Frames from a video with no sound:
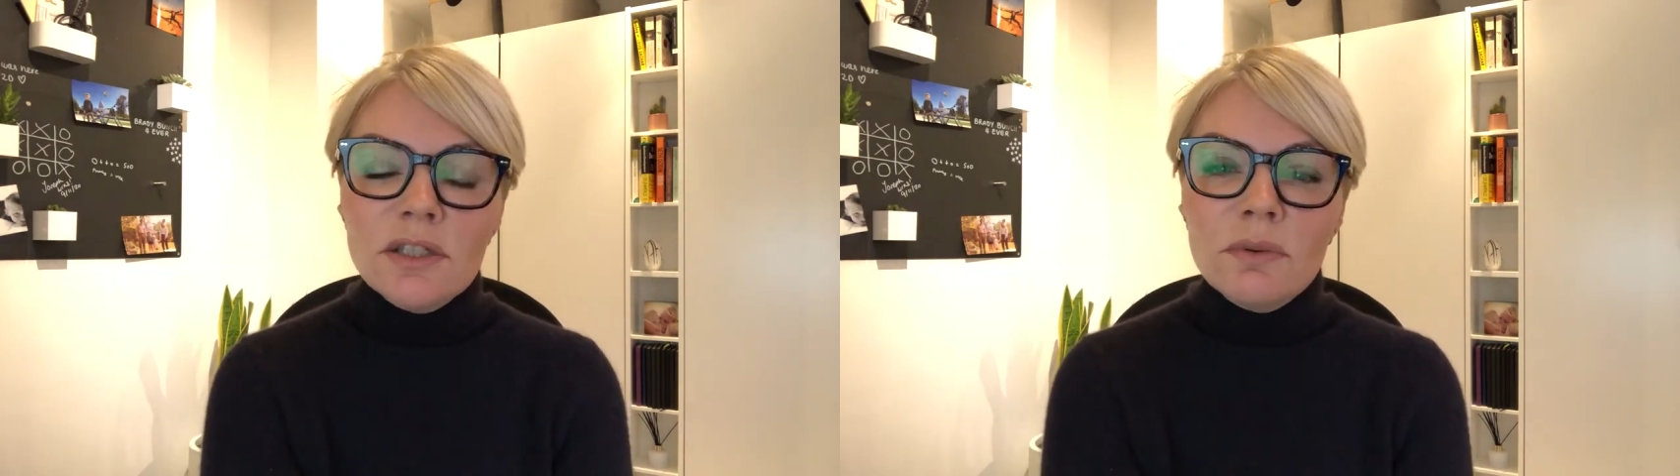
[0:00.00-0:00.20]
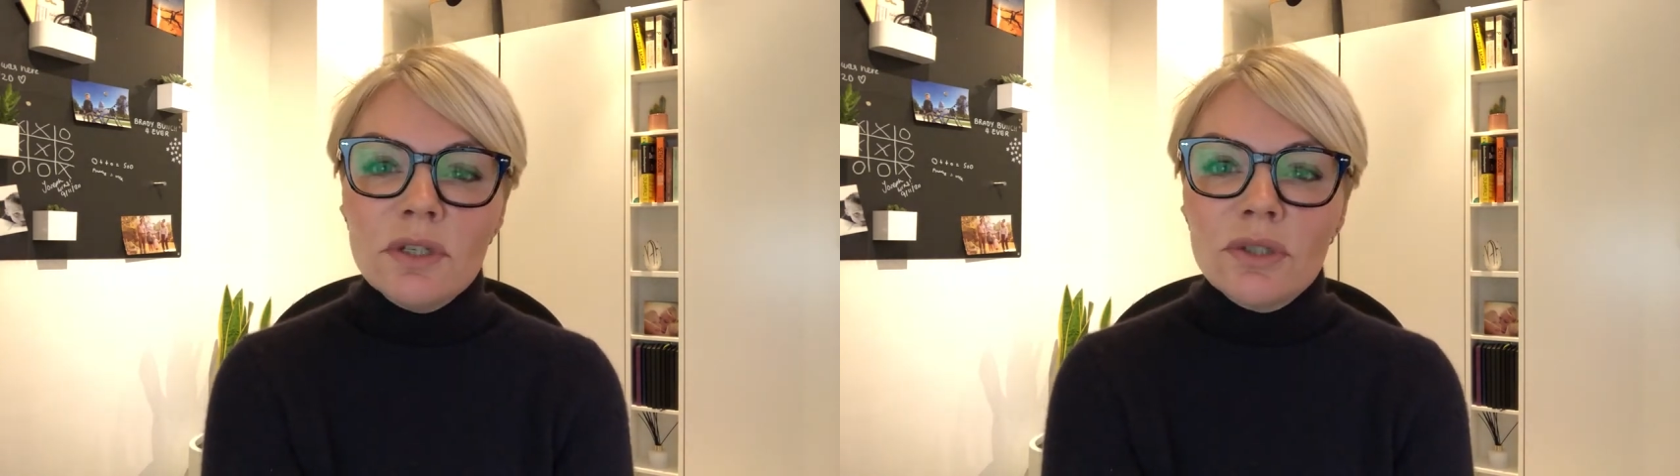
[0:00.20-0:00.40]

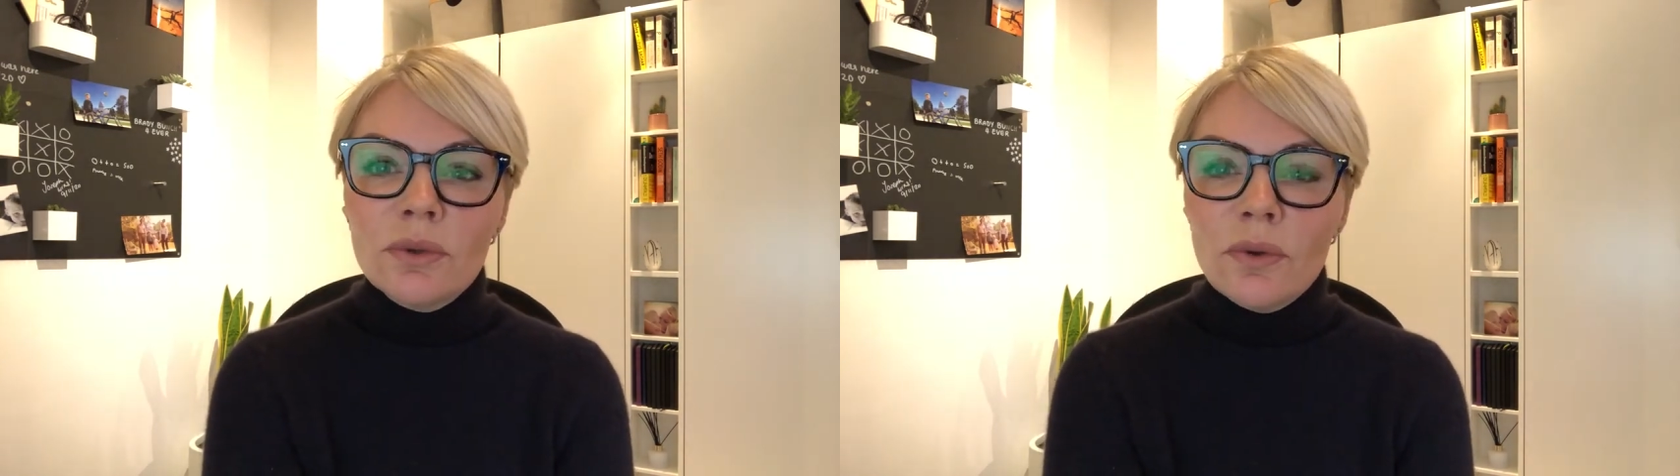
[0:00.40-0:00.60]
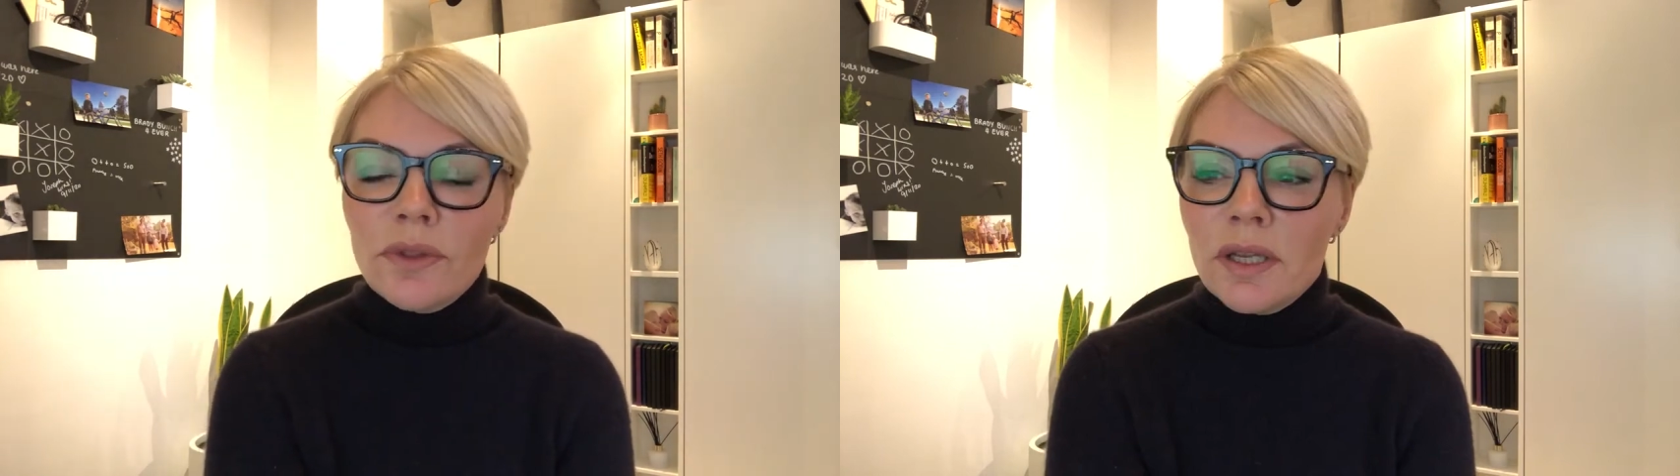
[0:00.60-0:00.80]
to
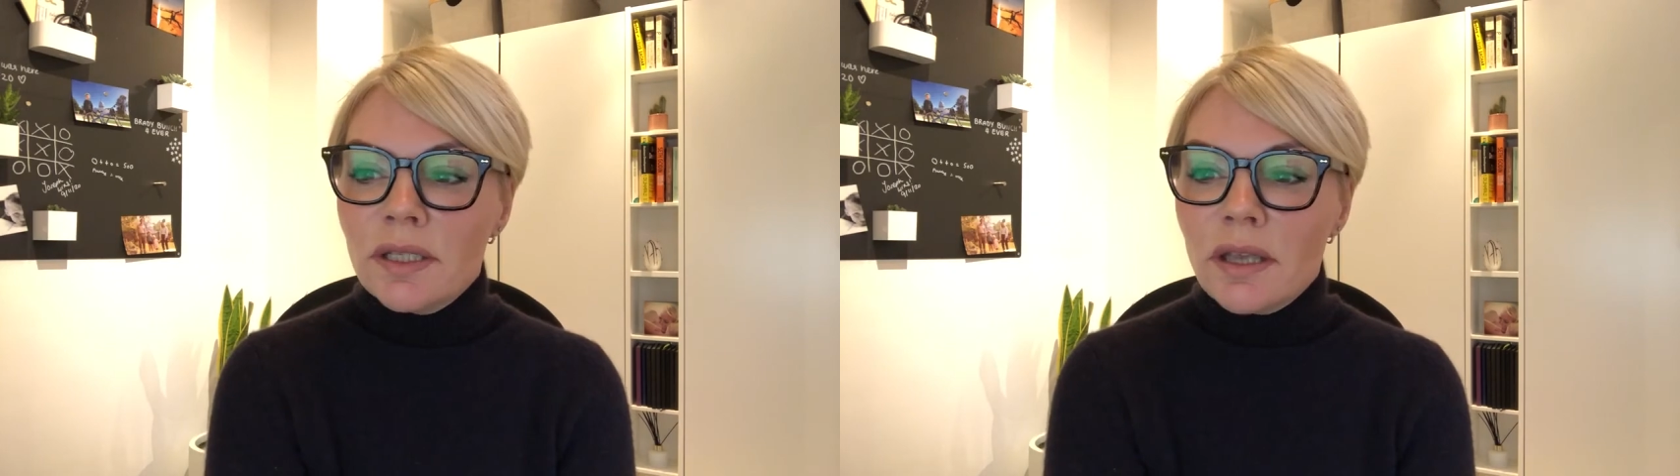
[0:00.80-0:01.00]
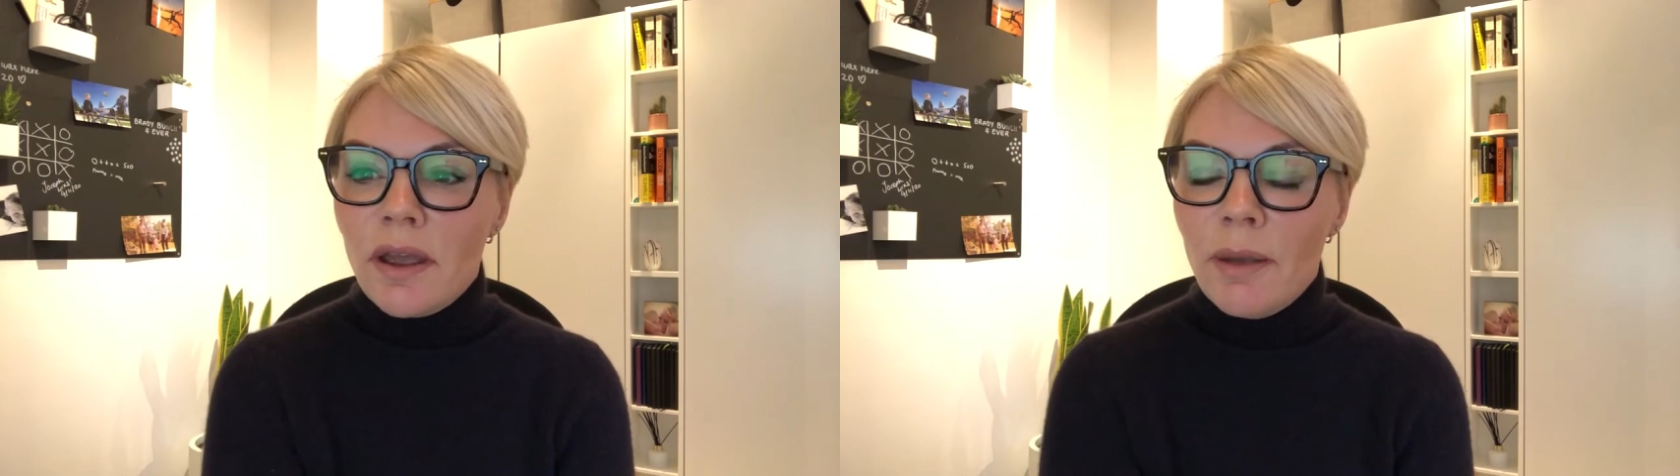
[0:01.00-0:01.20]
ensure
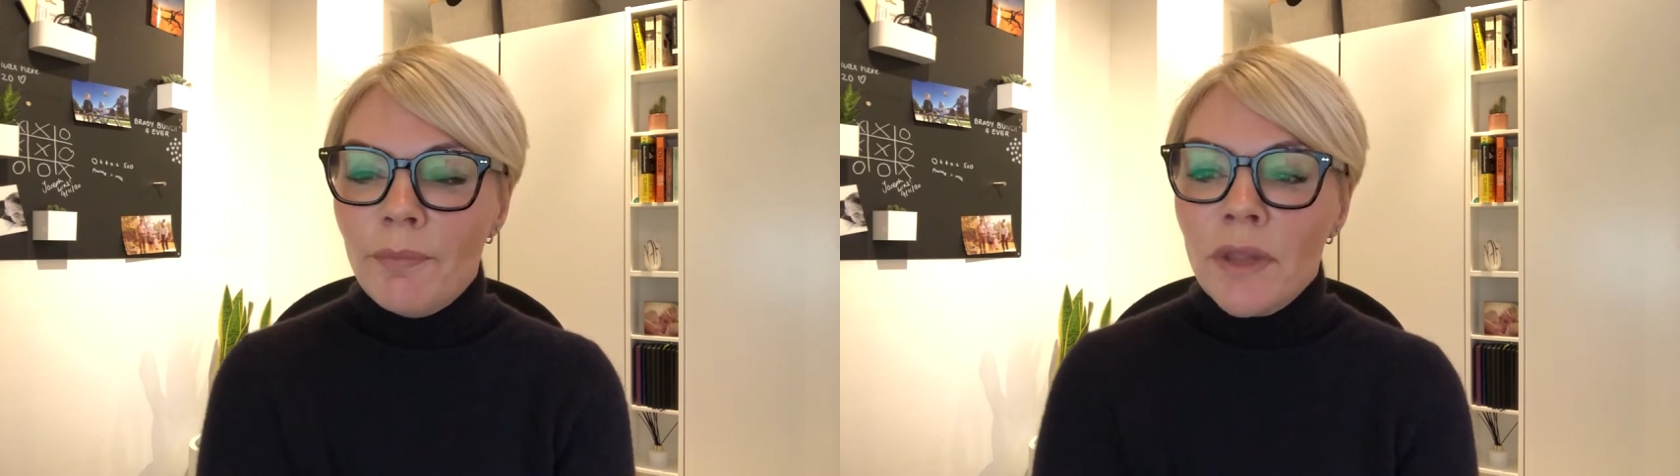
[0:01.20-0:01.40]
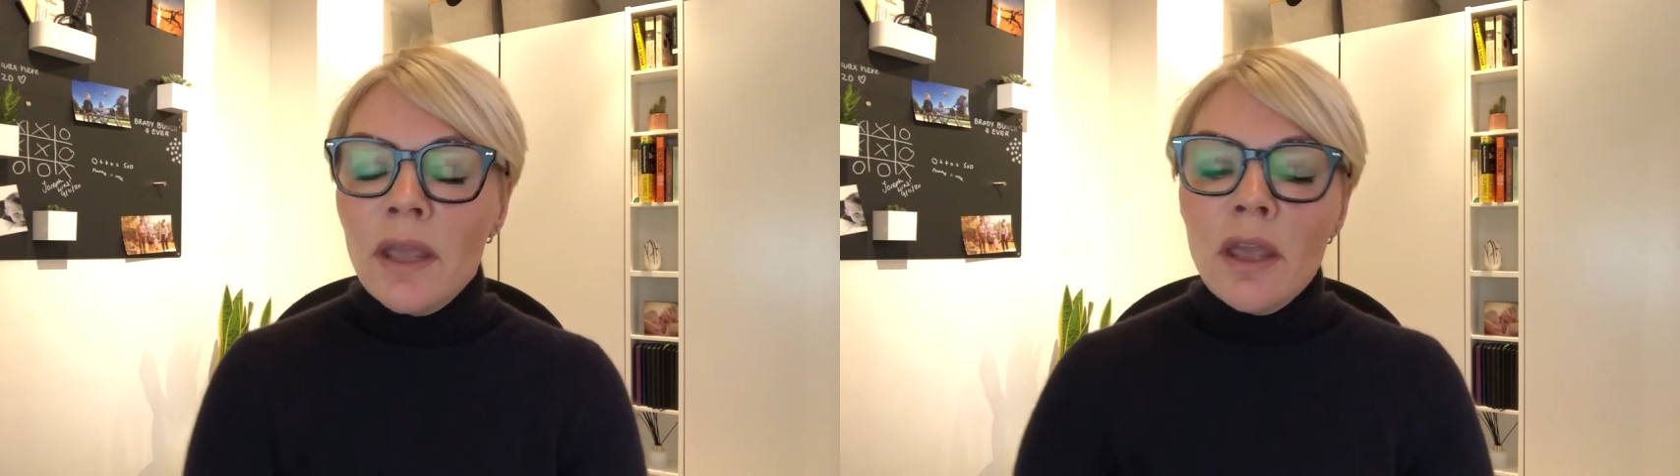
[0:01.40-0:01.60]
that um,